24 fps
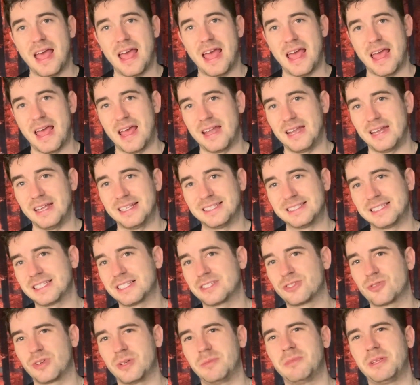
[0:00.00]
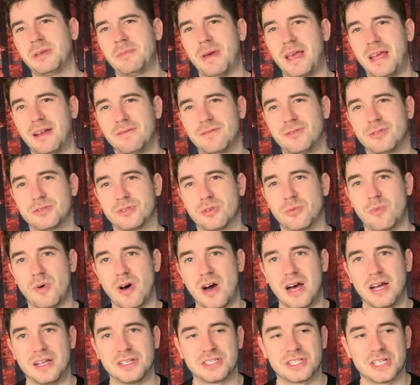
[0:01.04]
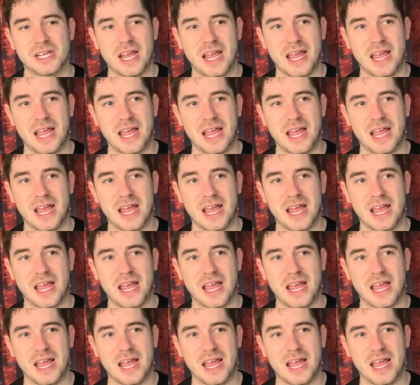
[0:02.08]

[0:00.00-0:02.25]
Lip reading: and it's extremely painful to watch.